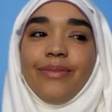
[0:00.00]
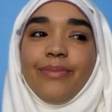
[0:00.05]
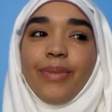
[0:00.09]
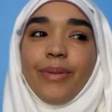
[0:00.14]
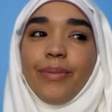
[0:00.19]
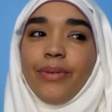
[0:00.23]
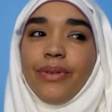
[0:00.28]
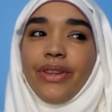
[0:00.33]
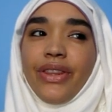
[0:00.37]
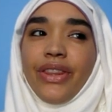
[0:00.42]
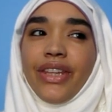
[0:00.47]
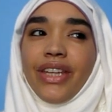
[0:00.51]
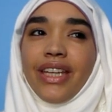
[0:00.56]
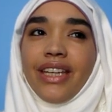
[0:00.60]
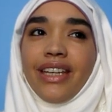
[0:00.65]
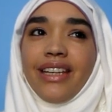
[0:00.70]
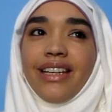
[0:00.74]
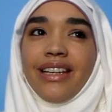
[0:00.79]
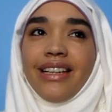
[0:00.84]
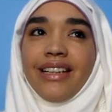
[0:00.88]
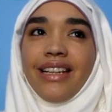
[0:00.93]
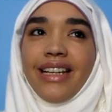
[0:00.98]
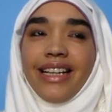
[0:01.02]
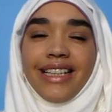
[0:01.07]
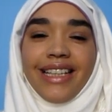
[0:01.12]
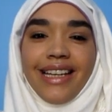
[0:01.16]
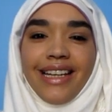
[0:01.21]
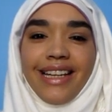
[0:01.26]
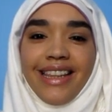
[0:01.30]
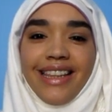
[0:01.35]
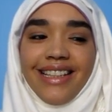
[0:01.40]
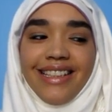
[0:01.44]
People think,
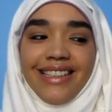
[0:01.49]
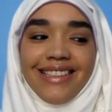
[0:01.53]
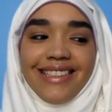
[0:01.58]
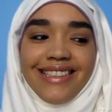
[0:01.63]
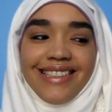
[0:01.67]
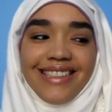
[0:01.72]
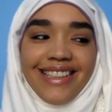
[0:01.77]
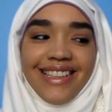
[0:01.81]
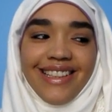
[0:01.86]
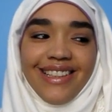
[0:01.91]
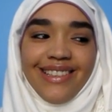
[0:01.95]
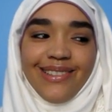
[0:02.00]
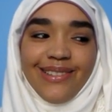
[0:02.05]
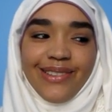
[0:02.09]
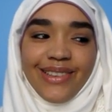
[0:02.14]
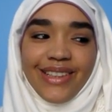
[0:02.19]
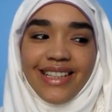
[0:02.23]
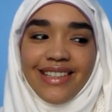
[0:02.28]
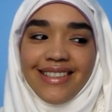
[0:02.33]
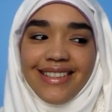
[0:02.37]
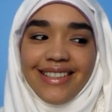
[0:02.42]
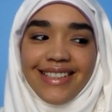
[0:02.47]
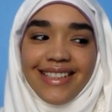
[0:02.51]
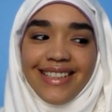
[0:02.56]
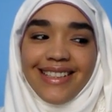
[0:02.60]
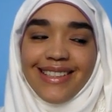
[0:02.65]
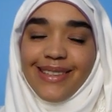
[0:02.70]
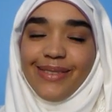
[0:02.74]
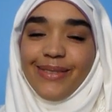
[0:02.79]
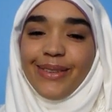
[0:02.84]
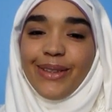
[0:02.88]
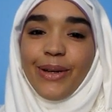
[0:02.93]
like, I think today or yesterday
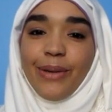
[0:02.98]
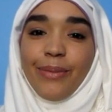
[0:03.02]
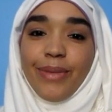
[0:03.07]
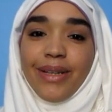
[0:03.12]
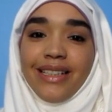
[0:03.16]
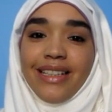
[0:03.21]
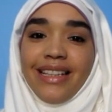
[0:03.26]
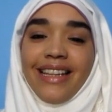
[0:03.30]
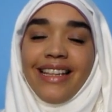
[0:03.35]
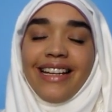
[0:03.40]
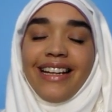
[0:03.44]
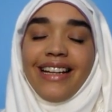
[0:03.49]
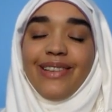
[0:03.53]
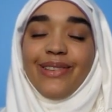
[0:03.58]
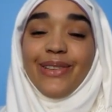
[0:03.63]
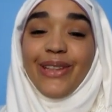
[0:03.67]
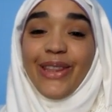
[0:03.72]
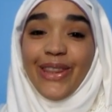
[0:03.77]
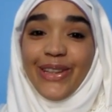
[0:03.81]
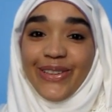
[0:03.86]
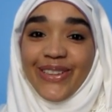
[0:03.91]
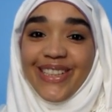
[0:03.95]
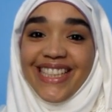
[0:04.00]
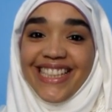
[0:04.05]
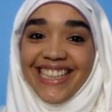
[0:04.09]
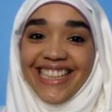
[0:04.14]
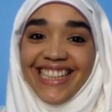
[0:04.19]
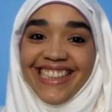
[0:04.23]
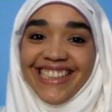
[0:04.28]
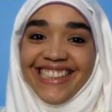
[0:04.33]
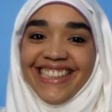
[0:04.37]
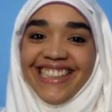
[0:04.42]
someone commented that I look
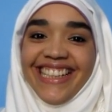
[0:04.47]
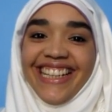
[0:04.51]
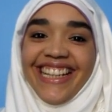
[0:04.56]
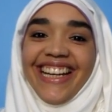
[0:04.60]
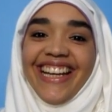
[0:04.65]
13.